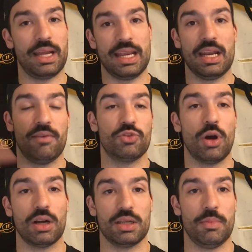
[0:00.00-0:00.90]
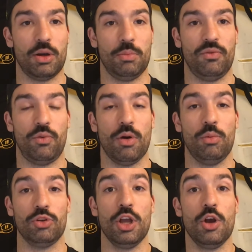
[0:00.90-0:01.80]
Again, I've talked about it
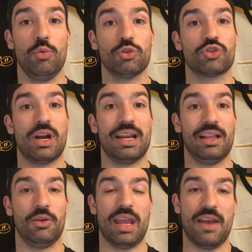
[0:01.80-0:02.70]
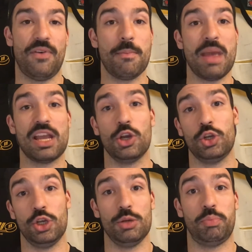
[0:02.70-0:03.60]
before. We'll try to, okay, if I make a
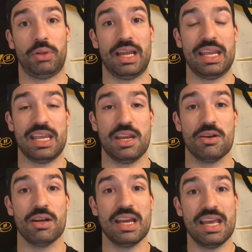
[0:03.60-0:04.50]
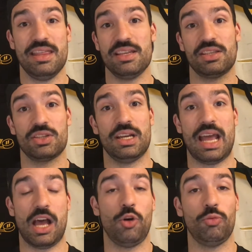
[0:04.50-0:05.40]
good play here, this is going to
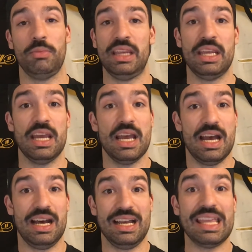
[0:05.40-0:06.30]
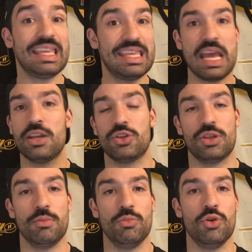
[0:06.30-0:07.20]
help me get into the
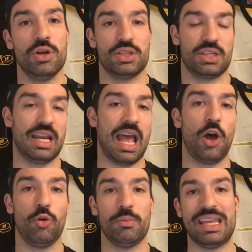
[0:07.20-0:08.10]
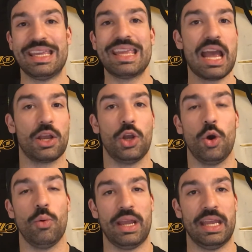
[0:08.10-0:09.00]
mood. It's going to help me get
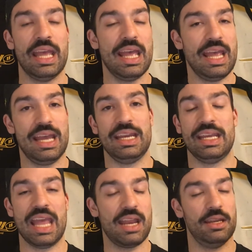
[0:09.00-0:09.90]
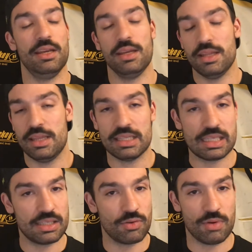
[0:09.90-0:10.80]
going. And again, this
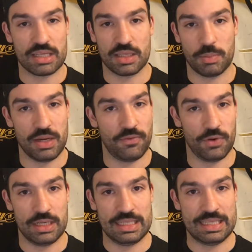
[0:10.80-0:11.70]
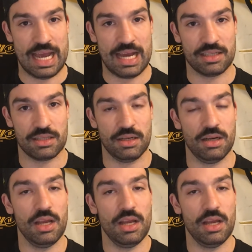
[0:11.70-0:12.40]
is a recipe for a disaster.